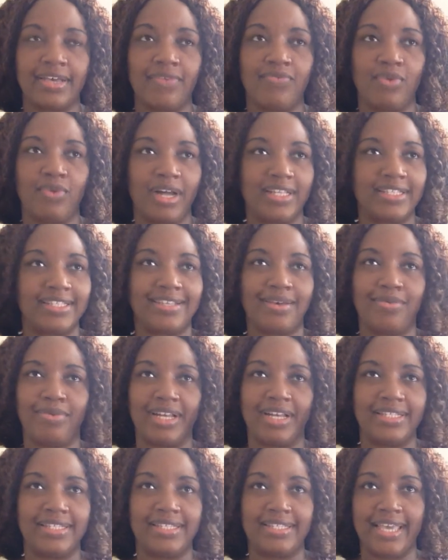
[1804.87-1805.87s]
of what
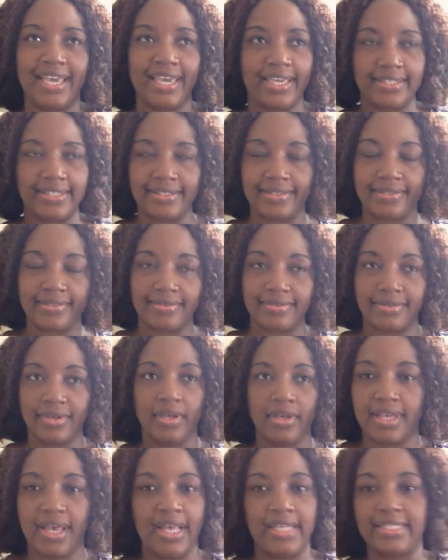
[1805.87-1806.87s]
someone says.
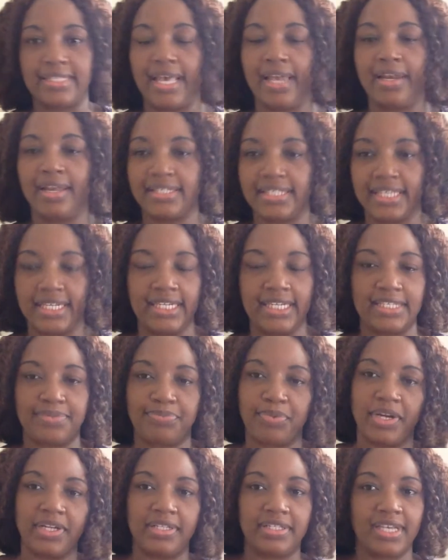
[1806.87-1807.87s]
Because a lot of these
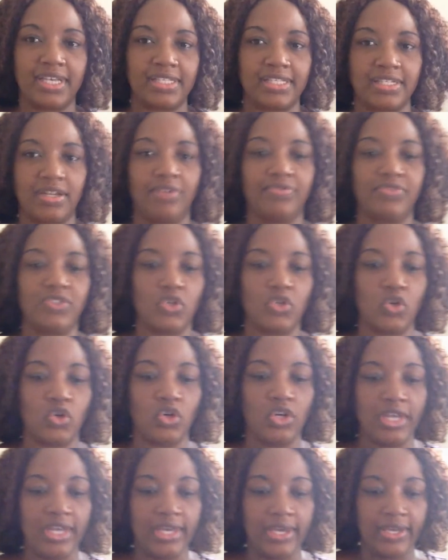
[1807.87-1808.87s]
predators love
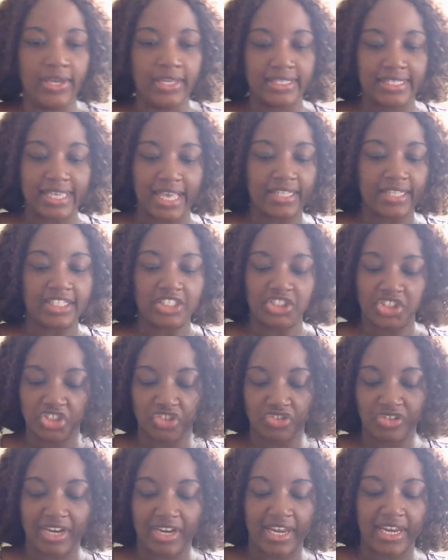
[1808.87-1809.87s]
to tell the
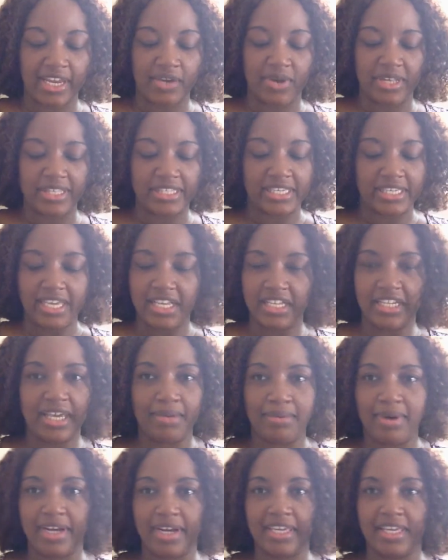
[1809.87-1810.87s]
children that they're going to kill
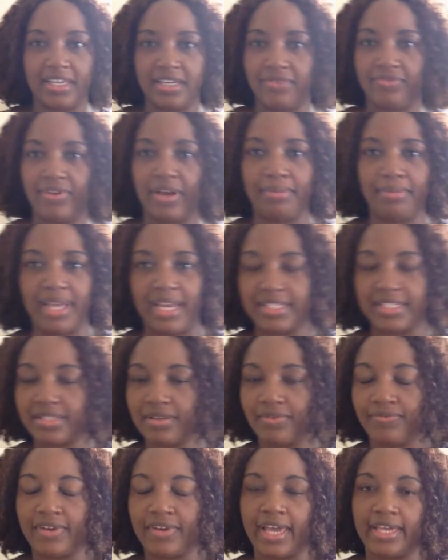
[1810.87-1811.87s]
them or kill their family and
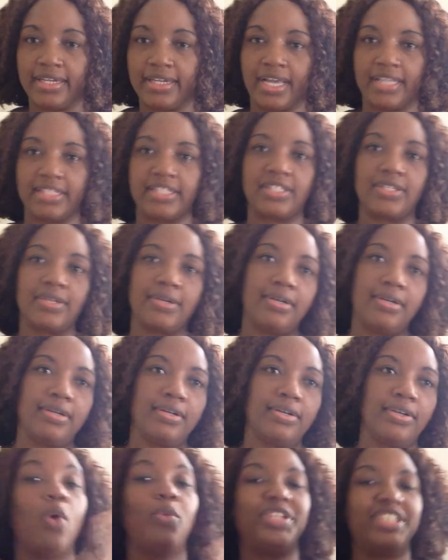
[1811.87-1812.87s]
stuff like that.
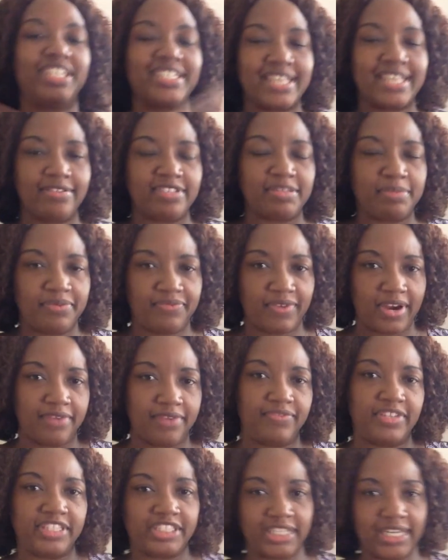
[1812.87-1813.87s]
So we just have to be very
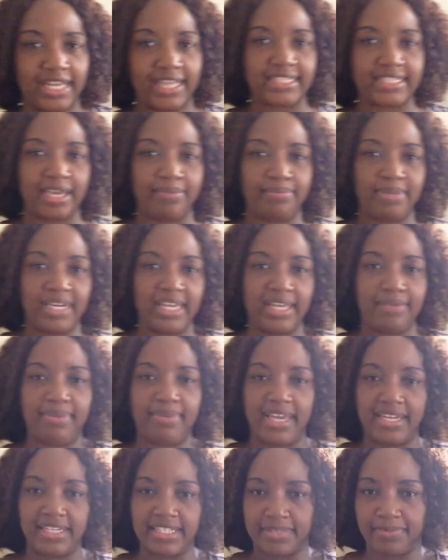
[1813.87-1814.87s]
vigilant and be led
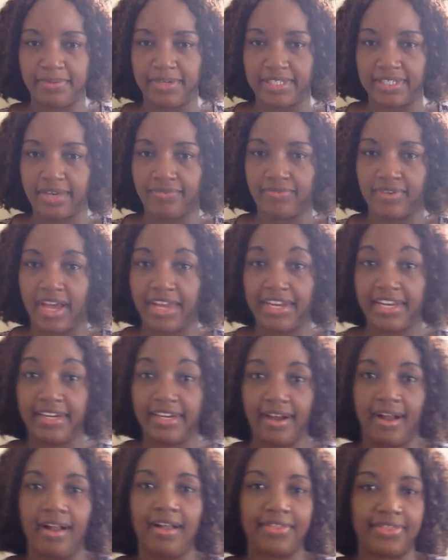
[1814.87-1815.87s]
by the Spirit of God in
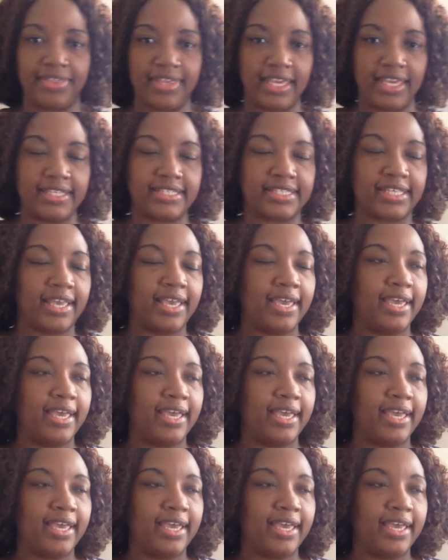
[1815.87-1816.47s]
all things,